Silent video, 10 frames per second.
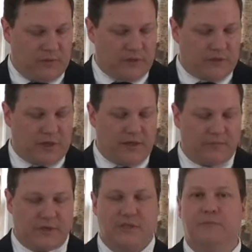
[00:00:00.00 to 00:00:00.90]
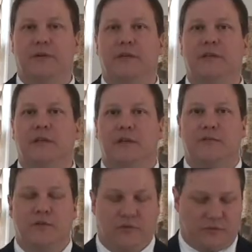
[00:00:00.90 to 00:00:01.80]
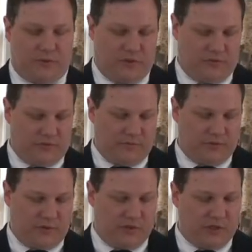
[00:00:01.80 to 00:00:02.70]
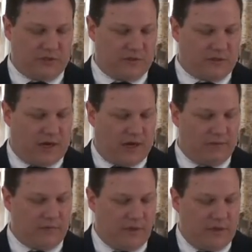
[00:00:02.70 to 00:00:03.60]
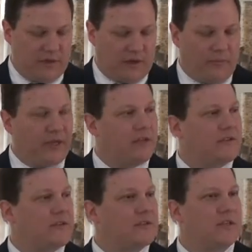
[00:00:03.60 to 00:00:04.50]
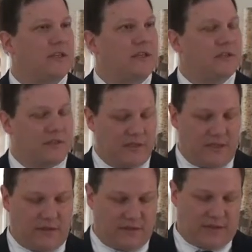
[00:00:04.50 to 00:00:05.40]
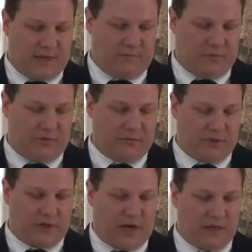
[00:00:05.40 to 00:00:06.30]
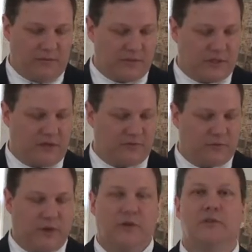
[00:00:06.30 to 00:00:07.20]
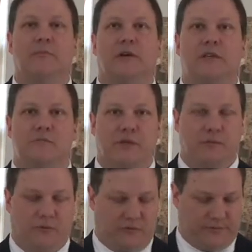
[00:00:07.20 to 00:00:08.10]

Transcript: What a sight it must have been for those pilgrims in Jesus' time, coming into the city and seeing the temple where God himself dwelt among his people.